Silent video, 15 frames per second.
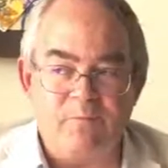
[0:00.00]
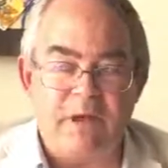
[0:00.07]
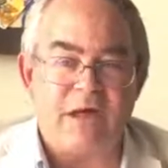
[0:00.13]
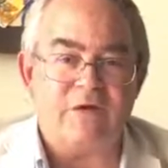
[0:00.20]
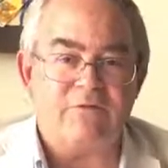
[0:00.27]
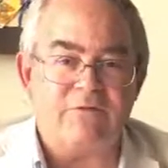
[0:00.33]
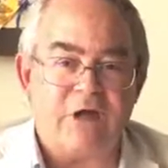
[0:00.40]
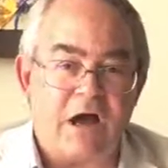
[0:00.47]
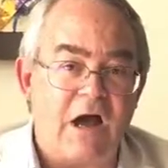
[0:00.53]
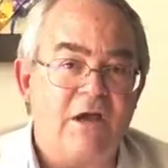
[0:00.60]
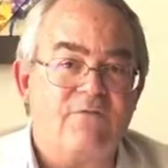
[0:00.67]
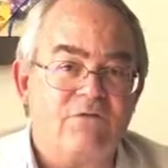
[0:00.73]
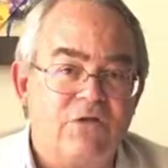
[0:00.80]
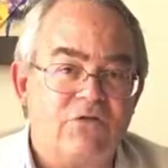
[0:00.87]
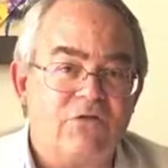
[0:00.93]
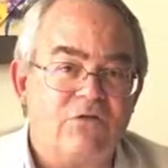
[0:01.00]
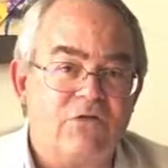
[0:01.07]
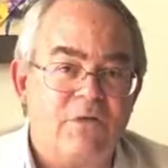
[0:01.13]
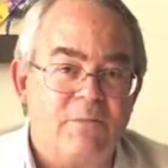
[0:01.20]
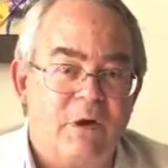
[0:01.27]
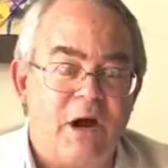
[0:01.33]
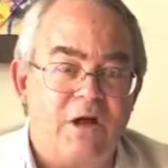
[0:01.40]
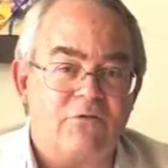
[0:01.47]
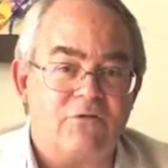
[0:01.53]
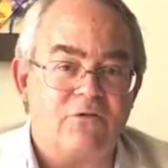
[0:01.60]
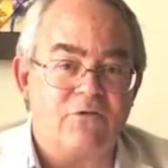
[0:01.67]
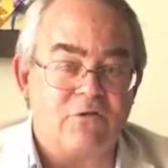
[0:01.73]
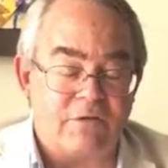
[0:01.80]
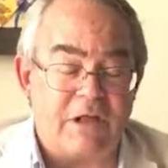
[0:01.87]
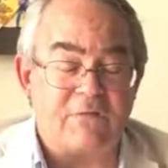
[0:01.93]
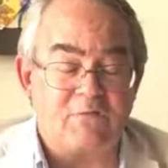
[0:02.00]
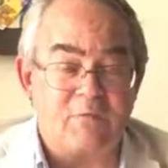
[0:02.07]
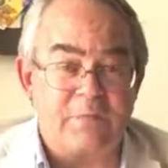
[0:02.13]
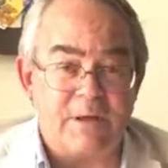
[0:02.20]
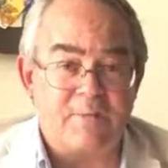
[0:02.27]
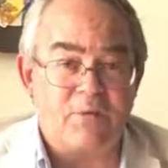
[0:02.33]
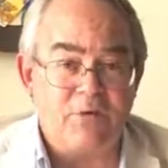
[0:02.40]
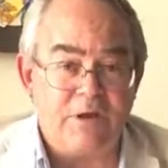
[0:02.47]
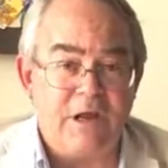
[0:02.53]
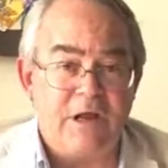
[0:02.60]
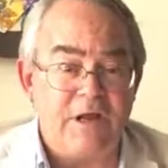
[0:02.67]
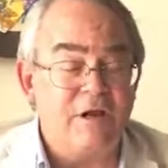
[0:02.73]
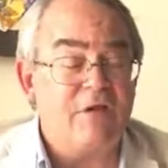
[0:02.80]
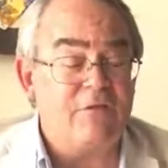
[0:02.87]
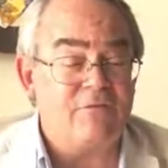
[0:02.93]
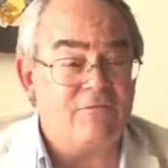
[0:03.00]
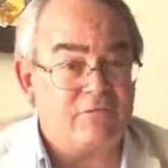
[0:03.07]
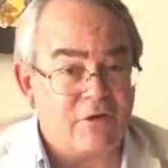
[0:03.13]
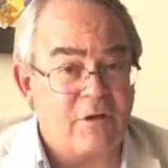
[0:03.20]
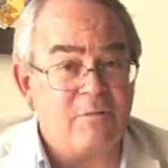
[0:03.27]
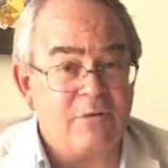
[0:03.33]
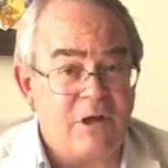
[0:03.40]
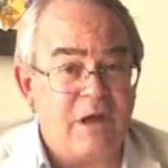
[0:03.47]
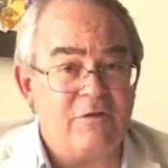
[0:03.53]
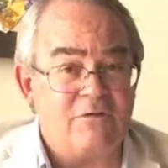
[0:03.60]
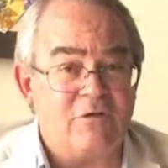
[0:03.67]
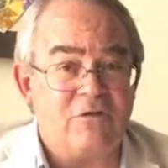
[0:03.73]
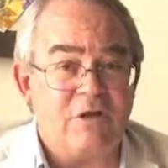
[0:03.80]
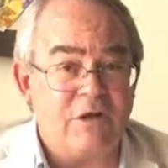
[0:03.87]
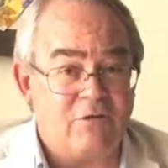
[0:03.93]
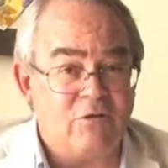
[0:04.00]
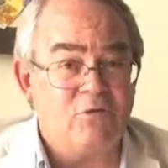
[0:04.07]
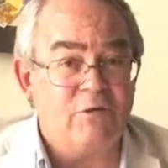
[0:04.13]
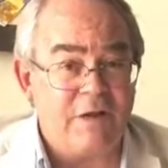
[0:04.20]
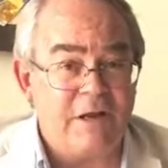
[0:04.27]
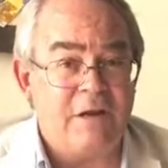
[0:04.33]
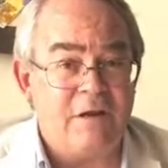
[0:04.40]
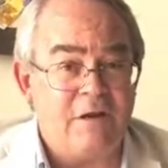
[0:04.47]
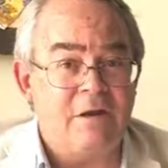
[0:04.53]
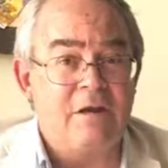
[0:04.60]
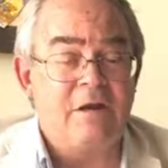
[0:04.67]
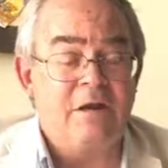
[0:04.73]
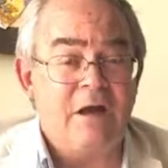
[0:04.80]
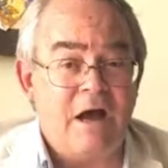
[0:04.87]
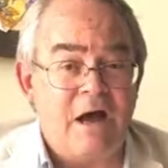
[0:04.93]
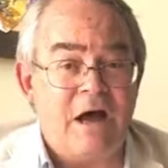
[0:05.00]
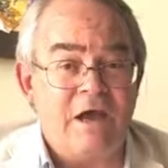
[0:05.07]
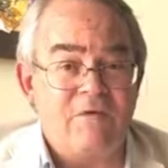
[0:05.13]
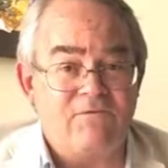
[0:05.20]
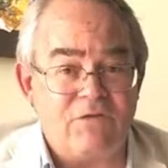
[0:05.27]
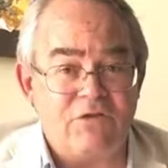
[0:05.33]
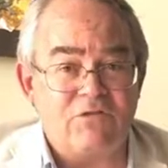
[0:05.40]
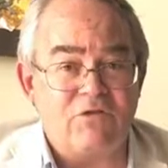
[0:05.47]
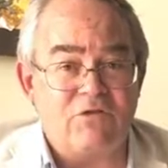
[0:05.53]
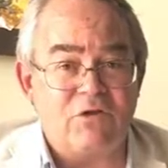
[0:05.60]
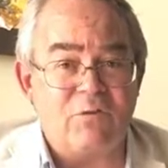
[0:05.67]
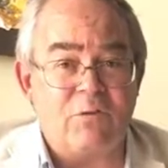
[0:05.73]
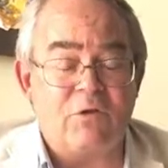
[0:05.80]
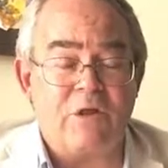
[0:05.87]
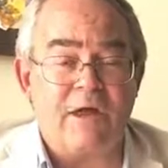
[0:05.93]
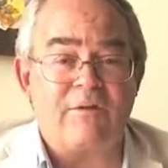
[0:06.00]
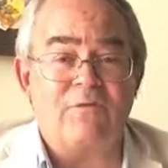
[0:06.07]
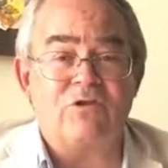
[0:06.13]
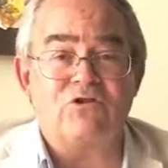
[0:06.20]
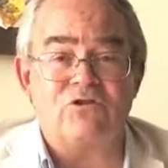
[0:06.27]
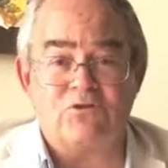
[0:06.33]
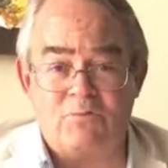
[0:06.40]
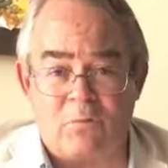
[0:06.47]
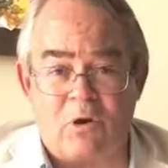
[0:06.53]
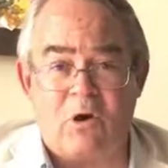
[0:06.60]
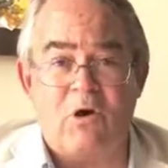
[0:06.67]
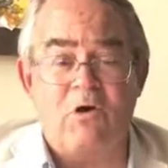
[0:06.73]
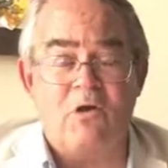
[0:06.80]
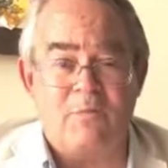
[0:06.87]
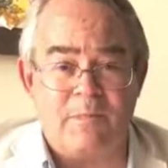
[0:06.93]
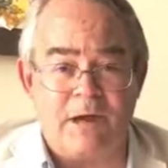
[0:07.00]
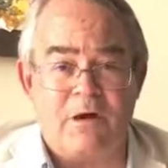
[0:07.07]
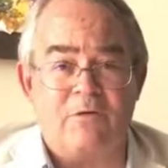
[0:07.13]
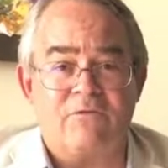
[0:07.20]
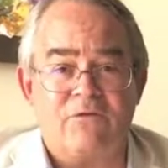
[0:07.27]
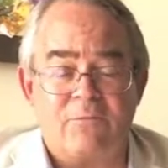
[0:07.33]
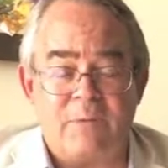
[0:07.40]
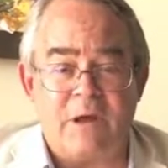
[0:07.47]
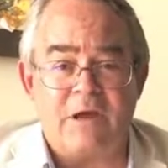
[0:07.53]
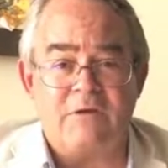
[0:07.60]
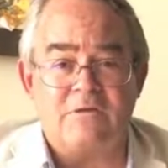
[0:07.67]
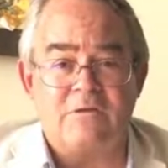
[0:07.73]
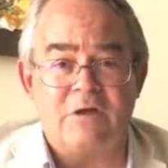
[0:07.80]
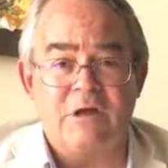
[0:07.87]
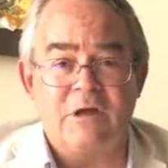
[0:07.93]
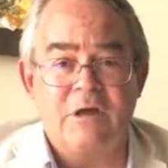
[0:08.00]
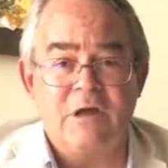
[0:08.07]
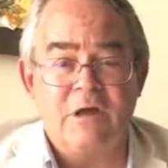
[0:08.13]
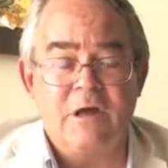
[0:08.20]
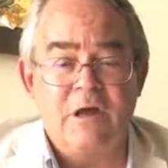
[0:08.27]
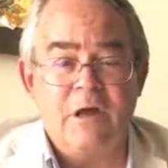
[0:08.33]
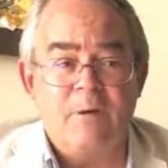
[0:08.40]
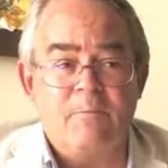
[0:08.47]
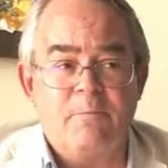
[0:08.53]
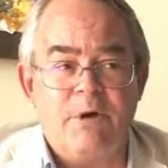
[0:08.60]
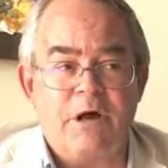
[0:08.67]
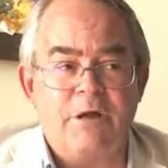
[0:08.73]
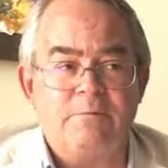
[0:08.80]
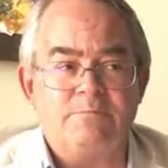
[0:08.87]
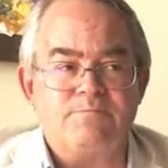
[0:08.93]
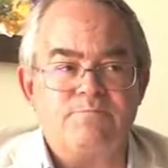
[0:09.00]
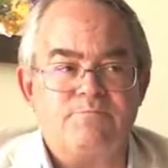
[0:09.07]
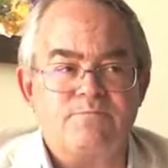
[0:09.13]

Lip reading: best high efficiency modules if that's what people need, and in some cases they do need high efficiency where they have a small amount of space. But